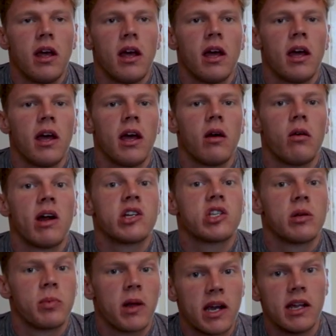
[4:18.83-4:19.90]
Uh, we're
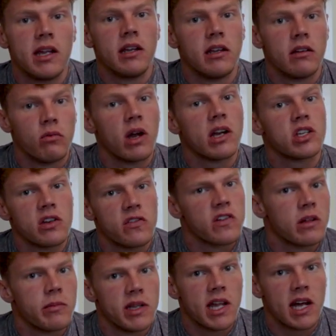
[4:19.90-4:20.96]
actually planning, we're actually
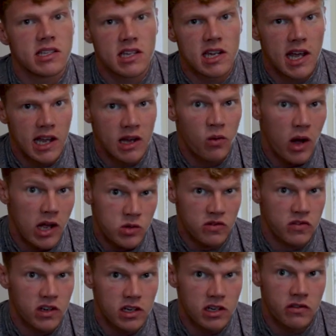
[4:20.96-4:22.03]
filming that today whilst
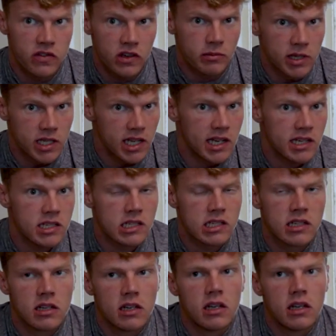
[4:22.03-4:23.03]
we're filming this.